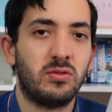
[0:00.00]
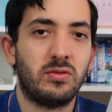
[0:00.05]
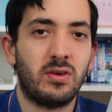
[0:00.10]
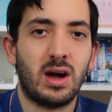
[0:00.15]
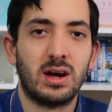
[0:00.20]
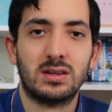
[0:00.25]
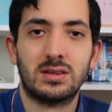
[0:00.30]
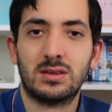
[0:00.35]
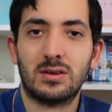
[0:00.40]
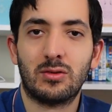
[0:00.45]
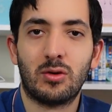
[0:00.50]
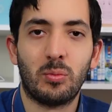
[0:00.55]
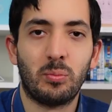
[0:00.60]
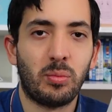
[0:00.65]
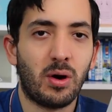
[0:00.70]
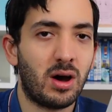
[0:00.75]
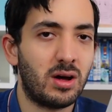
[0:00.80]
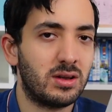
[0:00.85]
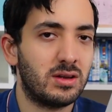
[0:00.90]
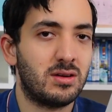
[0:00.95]
Factor or
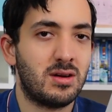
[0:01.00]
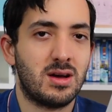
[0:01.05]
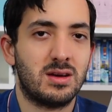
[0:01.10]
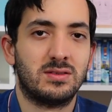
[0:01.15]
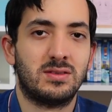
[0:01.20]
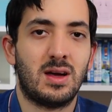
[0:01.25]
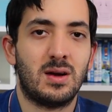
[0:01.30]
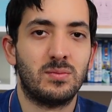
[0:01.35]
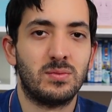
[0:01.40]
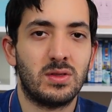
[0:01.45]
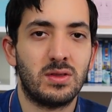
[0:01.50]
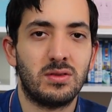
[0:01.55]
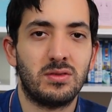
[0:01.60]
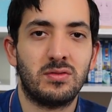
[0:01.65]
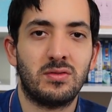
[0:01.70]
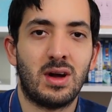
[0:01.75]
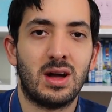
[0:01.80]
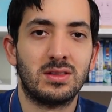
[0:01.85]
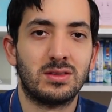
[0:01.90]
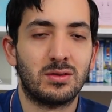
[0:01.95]
Partner Acceptance
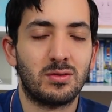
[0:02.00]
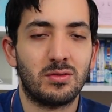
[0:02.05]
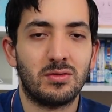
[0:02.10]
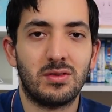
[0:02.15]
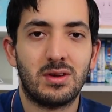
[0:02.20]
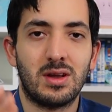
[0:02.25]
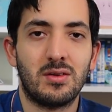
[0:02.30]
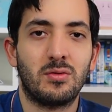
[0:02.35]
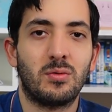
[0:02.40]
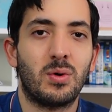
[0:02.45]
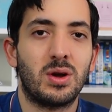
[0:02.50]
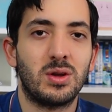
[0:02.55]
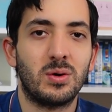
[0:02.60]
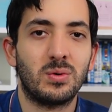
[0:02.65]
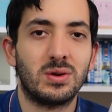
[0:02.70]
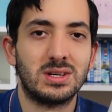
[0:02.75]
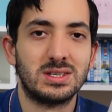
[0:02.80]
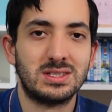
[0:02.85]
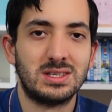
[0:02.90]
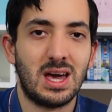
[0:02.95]
Factor or whatever way you
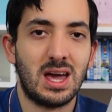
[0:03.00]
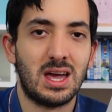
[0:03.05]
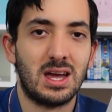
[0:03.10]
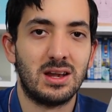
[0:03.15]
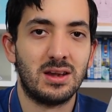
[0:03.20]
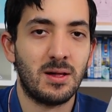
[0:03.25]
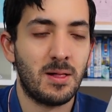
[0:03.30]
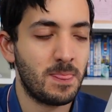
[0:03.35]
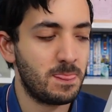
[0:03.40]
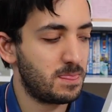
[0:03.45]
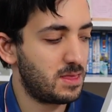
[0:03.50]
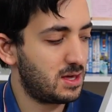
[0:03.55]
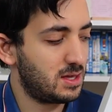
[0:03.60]
want to say it.